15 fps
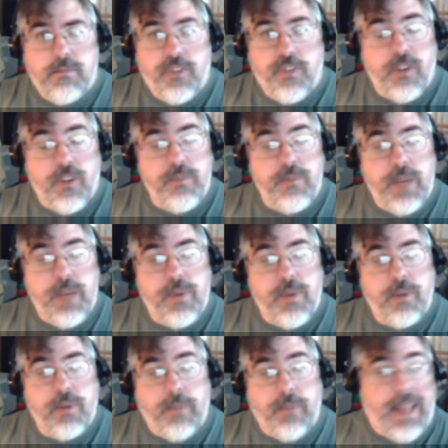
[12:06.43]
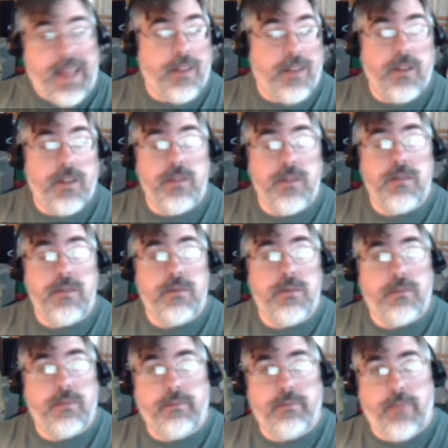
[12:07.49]
some people, I don't know who,
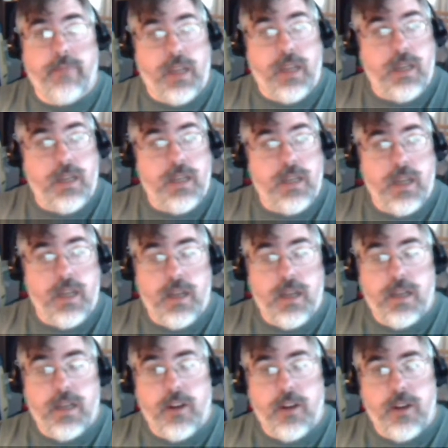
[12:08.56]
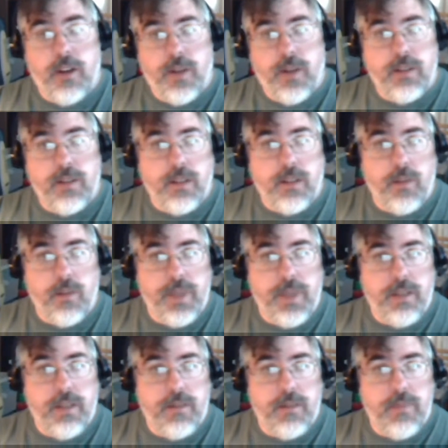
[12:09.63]
may carry around a little
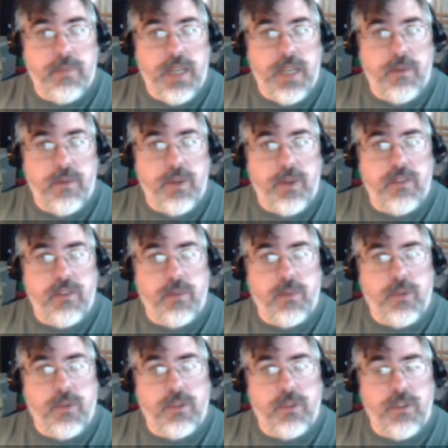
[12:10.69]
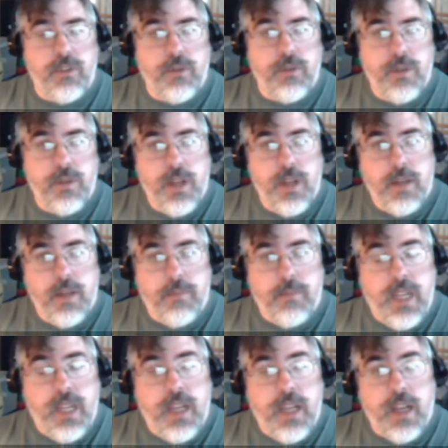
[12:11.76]
bit and be reasonable to
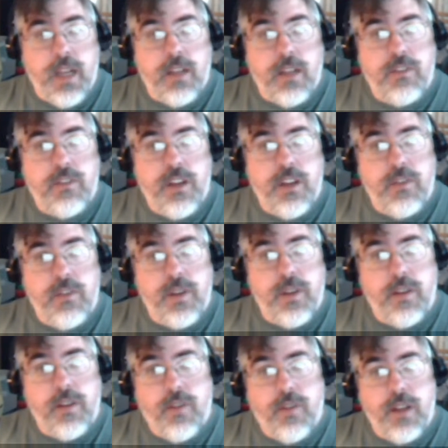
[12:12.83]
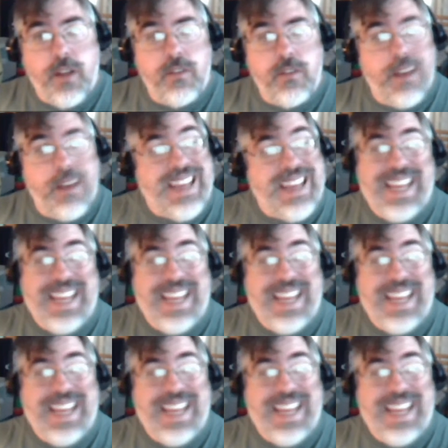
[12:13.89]
making an exchange with their friends.